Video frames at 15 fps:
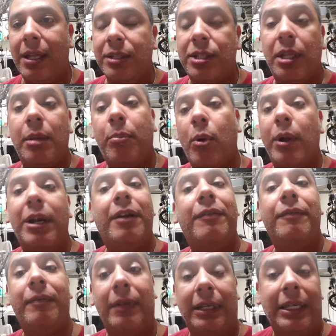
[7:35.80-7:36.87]
to the point
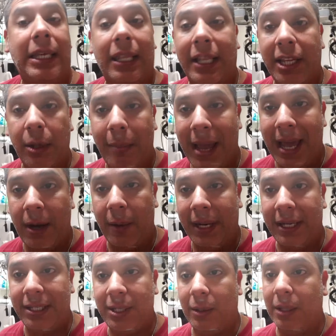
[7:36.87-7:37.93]
of killing your
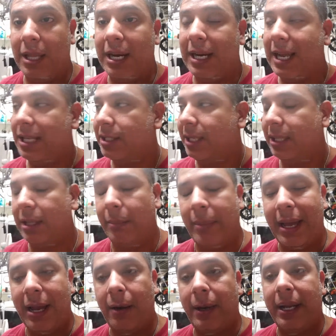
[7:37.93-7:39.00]
battery. So a lot of guys that get their
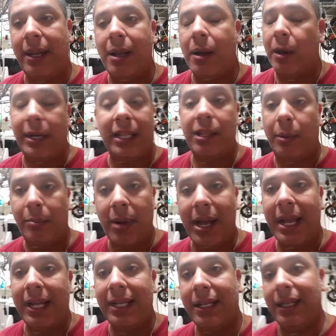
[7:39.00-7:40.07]
battery or get their
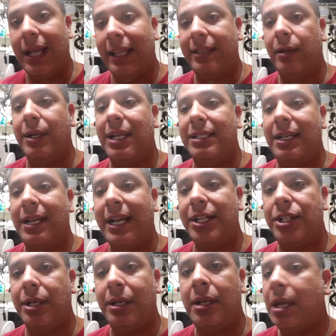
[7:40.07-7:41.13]
bike at their
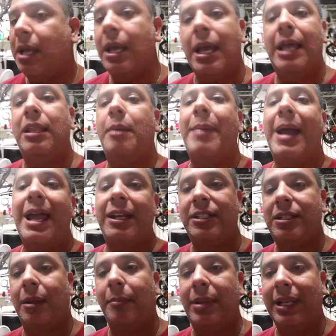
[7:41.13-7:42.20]
destination and their
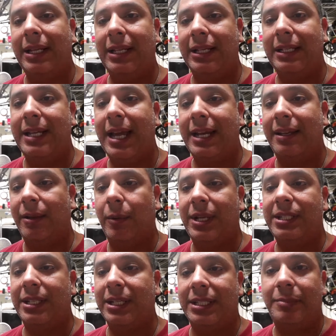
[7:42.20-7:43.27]
battery's completely dead, and the
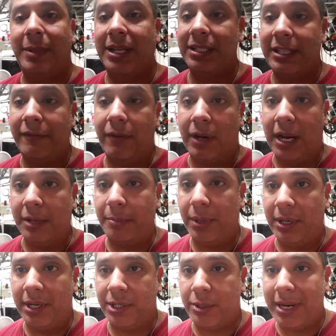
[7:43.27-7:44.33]
reason is because they forgot to
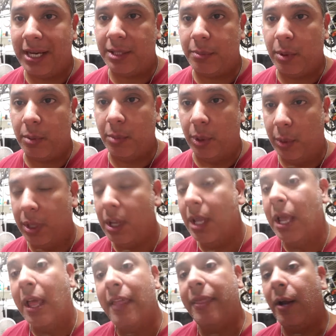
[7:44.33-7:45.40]
put it in transport mode.
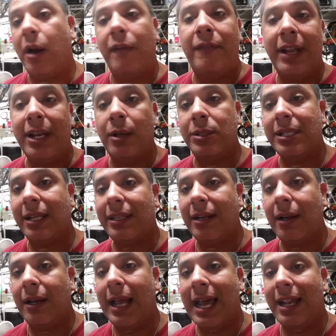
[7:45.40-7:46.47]
There are videos out
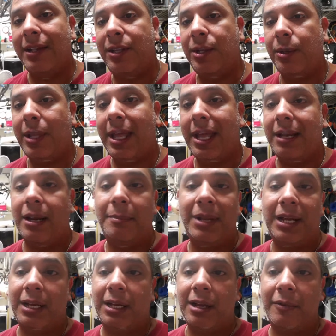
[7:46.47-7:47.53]
there on how to do that. I'm
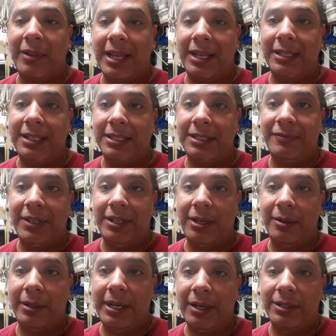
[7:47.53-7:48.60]
not going to cover that in this
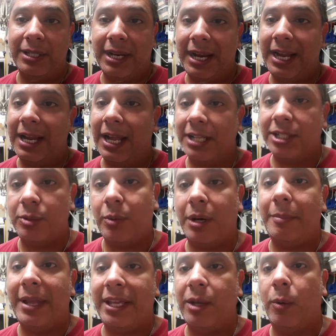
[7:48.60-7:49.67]
video here today. I just want
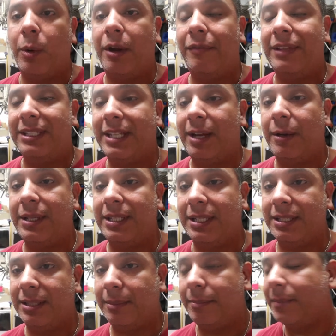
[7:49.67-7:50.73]
to make you aware of the security
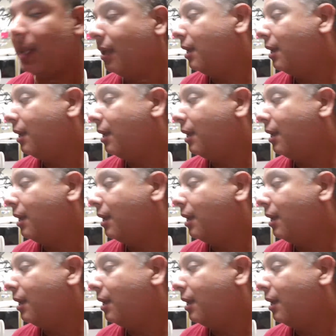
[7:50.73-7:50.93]
system.